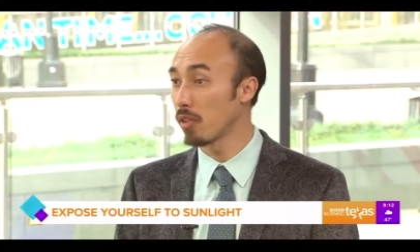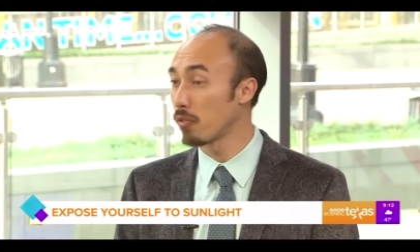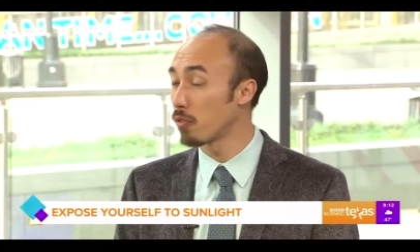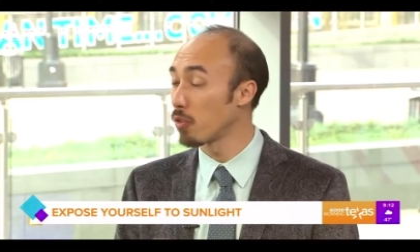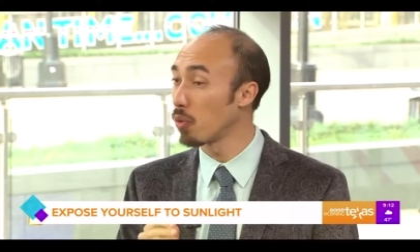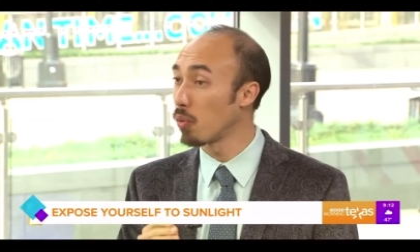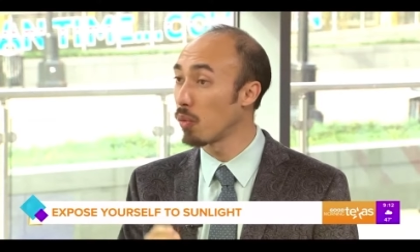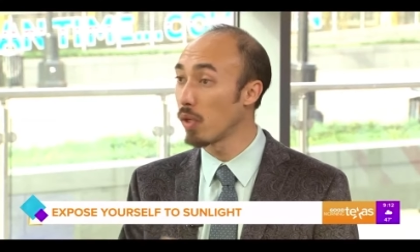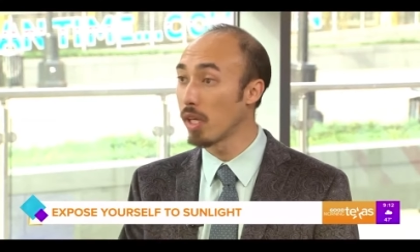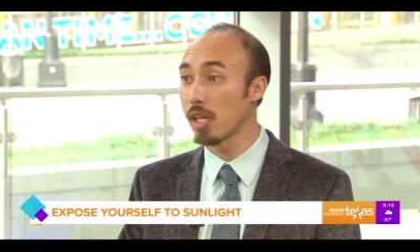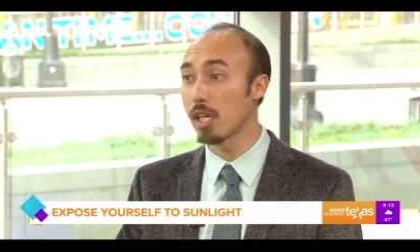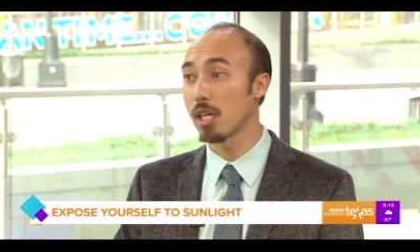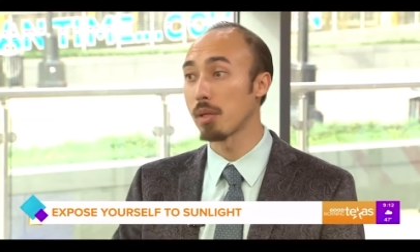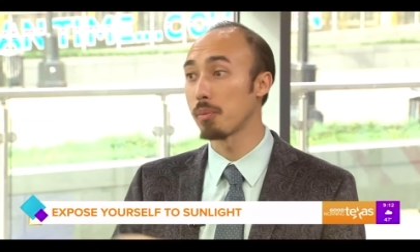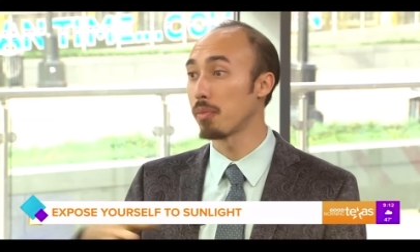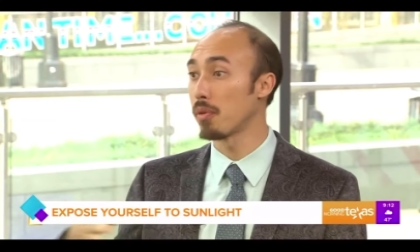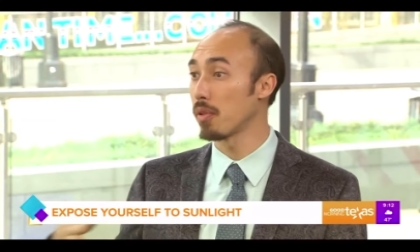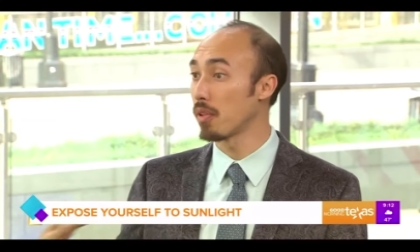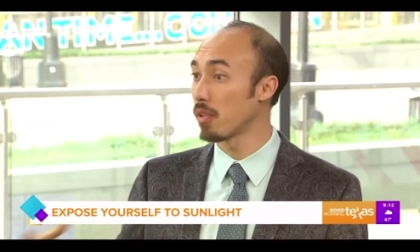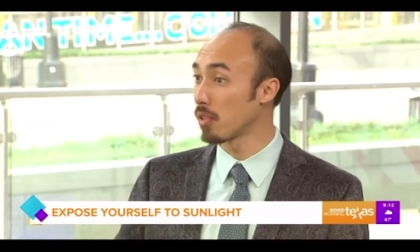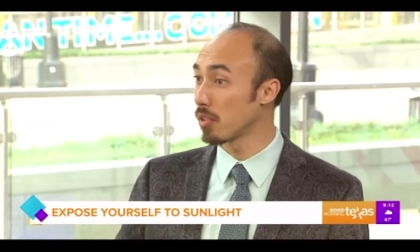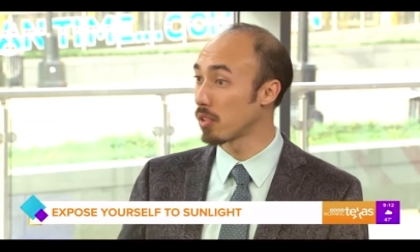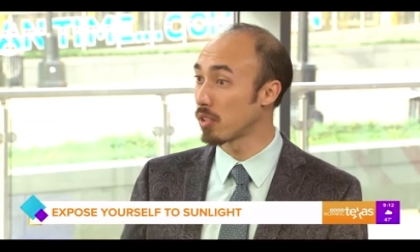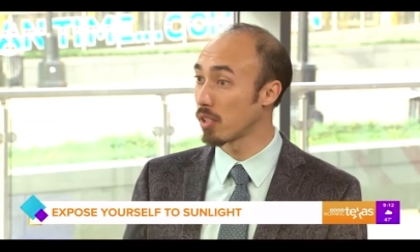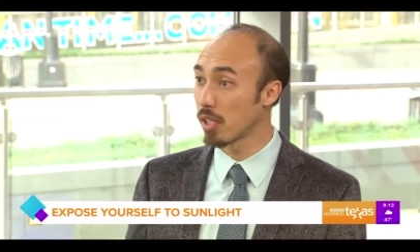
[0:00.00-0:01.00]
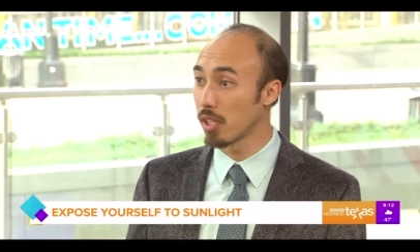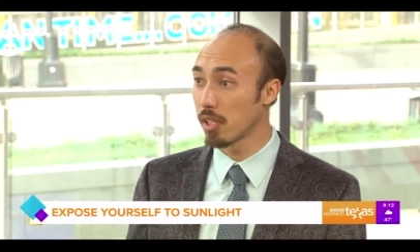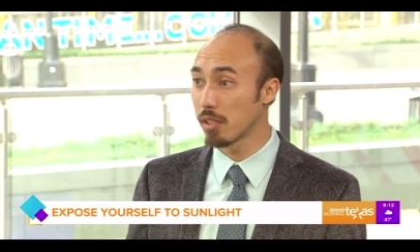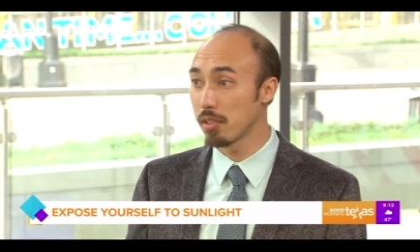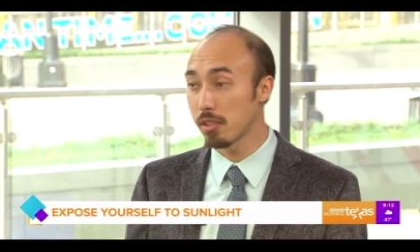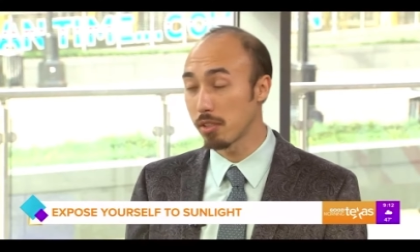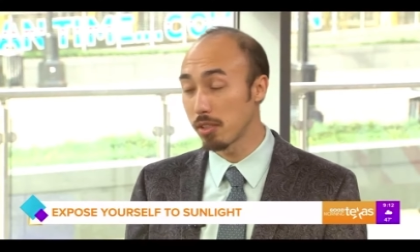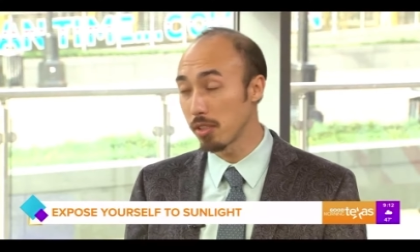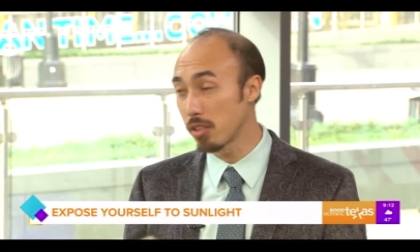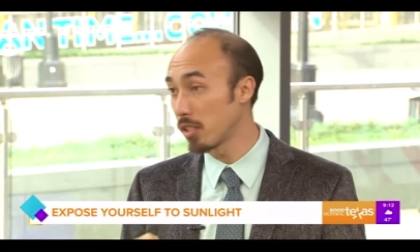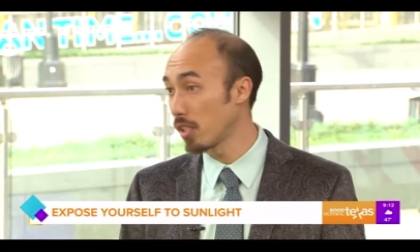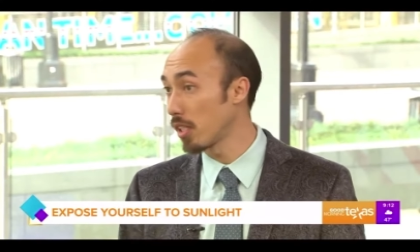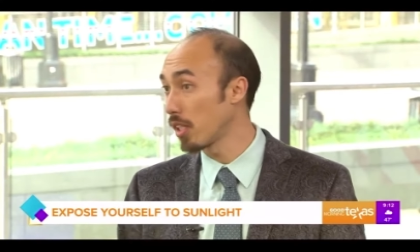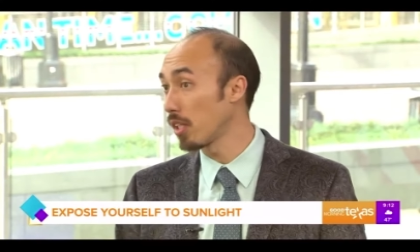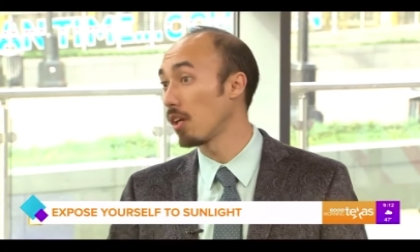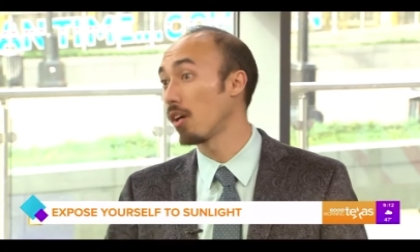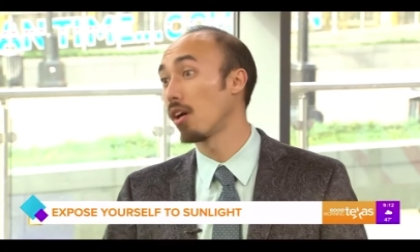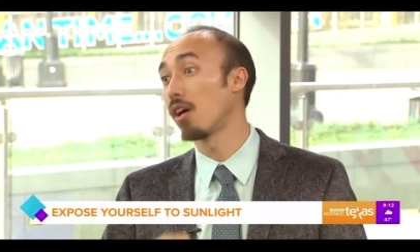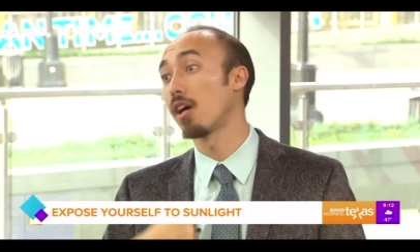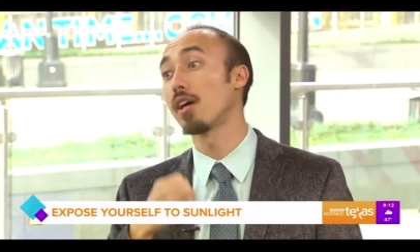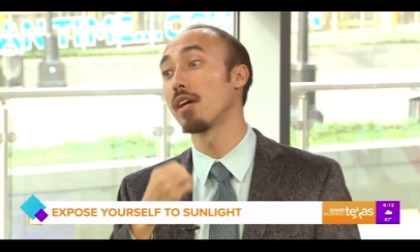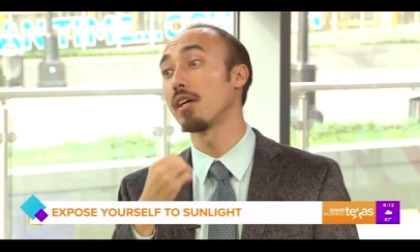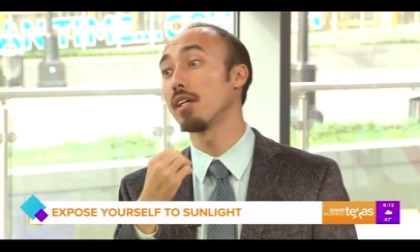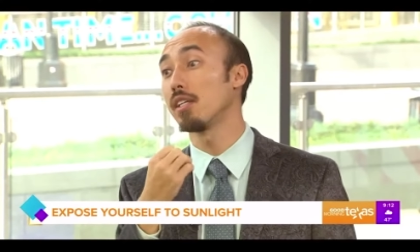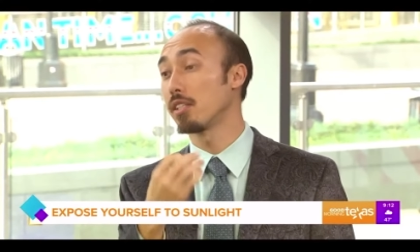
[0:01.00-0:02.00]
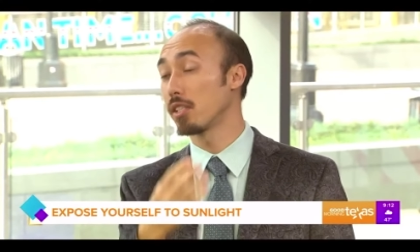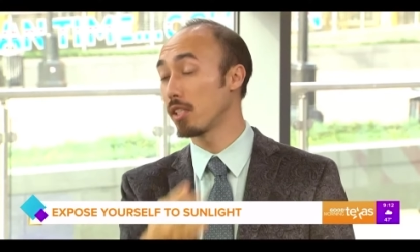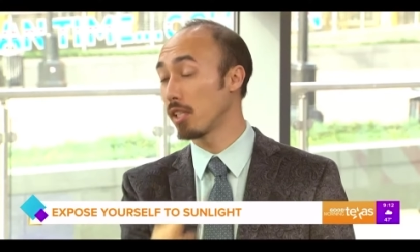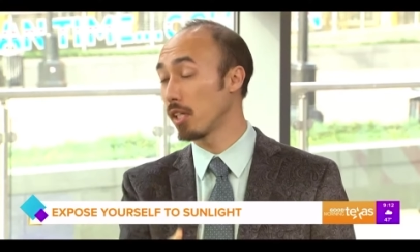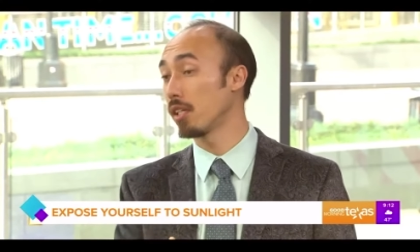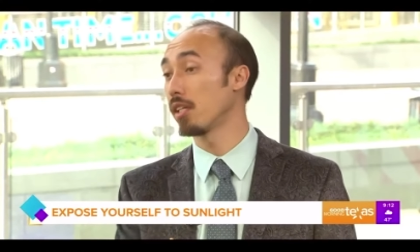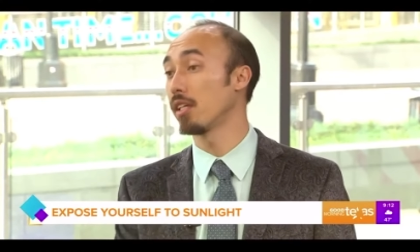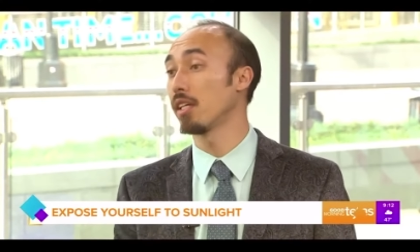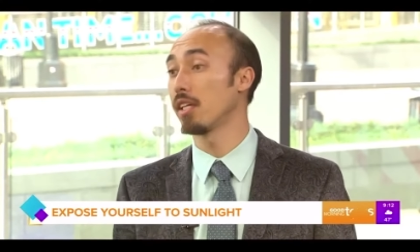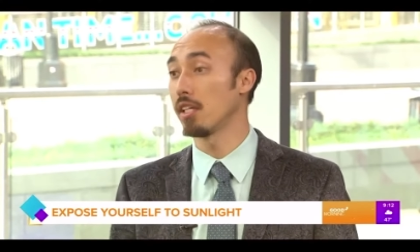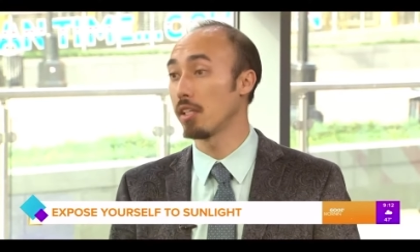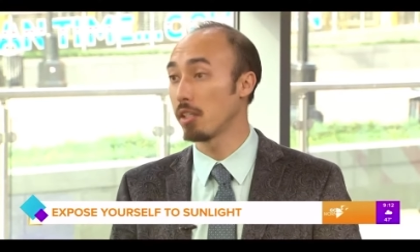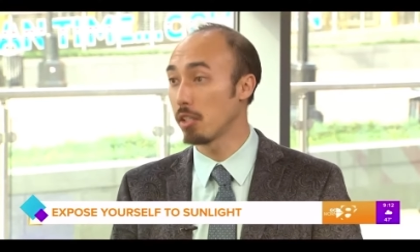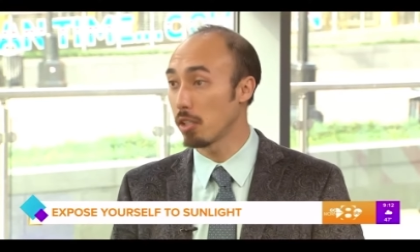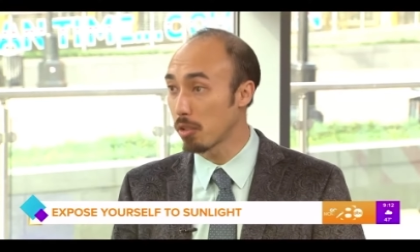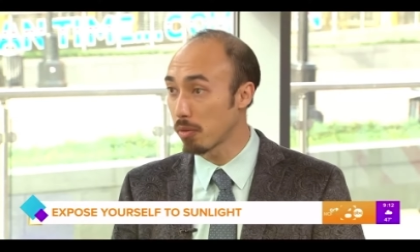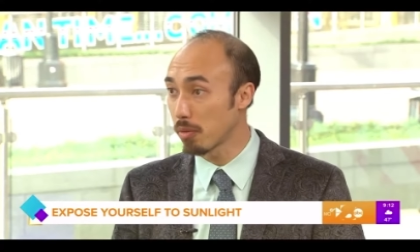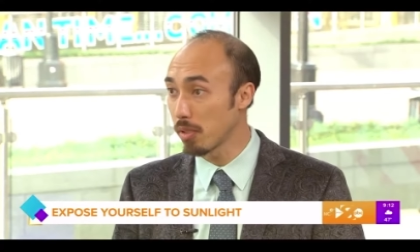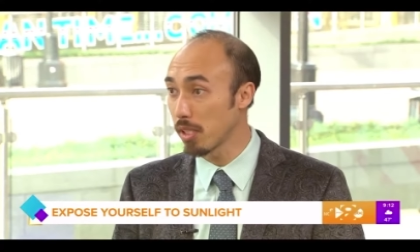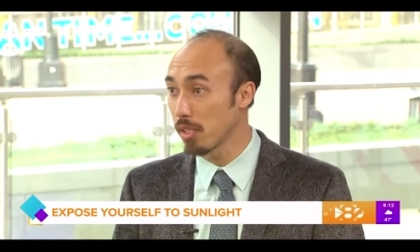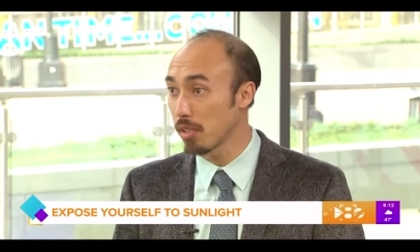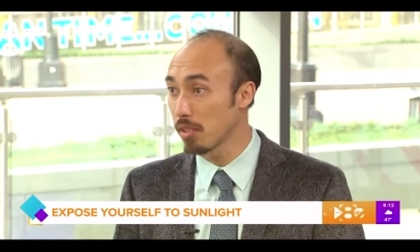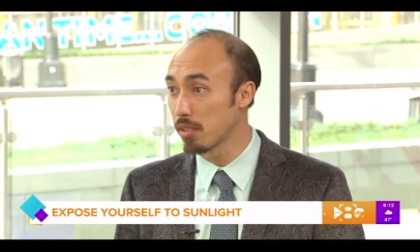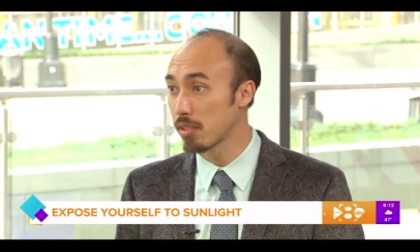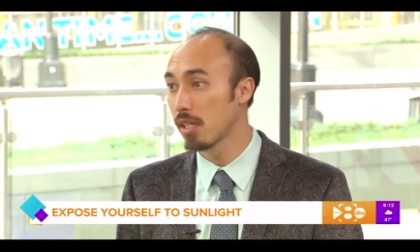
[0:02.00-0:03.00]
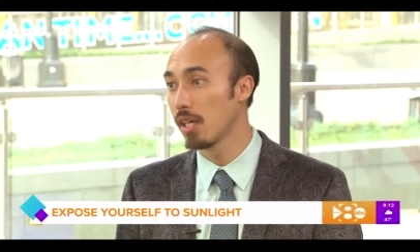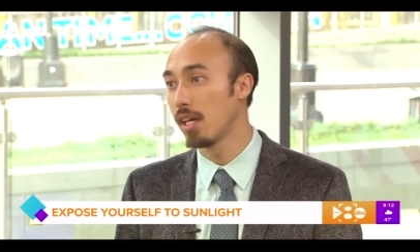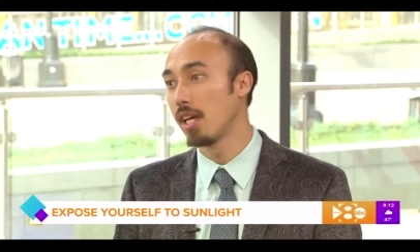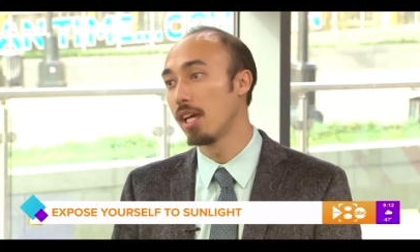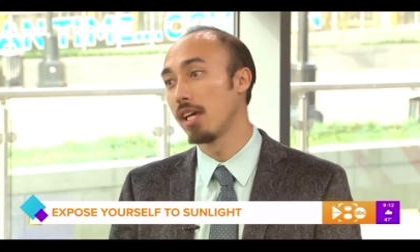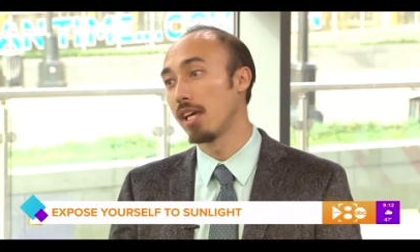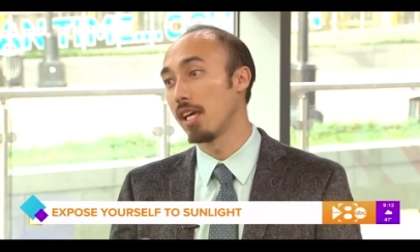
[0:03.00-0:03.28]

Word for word: if you wake up with the sun, your CAR is going to increase.